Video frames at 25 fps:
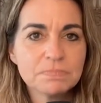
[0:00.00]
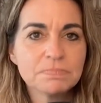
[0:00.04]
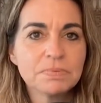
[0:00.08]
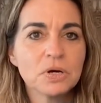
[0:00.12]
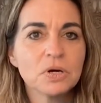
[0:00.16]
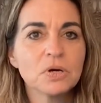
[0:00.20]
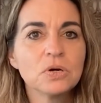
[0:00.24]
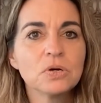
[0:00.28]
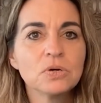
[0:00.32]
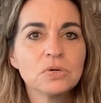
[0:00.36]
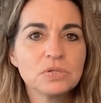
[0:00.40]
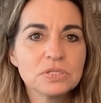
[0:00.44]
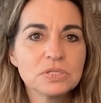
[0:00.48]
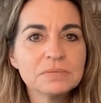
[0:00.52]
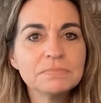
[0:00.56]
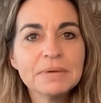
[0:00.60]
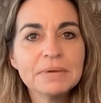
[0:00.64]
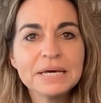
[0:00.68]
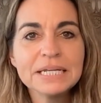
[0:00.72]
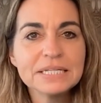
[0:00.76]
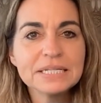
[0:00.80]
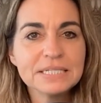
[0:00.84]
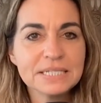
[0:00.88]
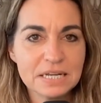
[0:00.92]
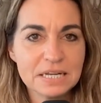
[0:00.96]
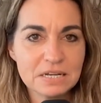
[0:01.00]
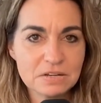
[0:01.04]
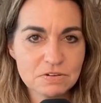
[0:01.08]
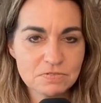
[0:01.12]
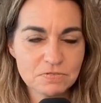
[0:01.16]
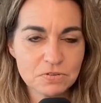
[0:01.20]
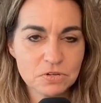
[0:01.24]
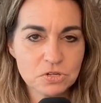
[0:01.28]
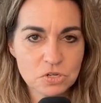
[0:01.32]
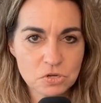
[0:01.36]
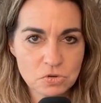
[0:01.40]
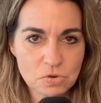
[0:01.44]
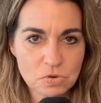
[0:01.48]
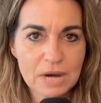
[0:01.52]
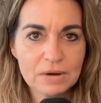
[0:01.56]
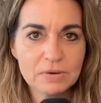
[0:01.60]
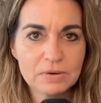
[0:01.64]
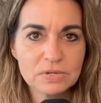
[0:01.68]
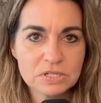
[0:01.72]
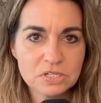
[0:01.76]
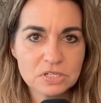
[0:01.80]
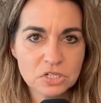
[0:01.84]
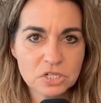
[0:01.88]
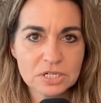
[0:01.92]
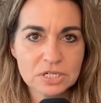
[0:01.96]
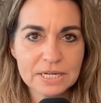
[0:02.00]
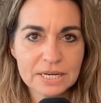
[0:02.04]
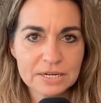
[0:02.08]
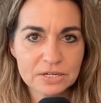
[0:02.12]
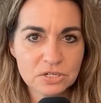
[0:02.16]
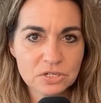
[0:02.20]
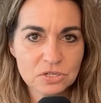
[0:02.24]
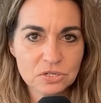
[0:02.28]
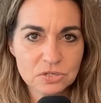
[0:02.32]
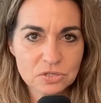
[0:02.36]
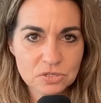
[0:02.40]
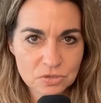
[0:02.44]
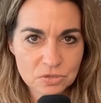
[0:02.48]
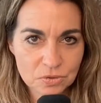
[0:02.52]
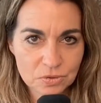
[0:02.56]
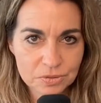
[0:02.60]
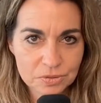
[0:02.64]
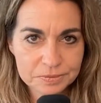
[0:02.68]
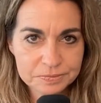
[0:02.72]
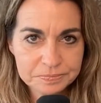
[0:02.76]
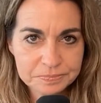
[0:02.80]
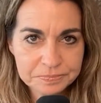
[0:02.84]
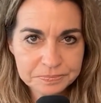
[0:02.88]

pose and meditating for 2 hours to connect to your soul.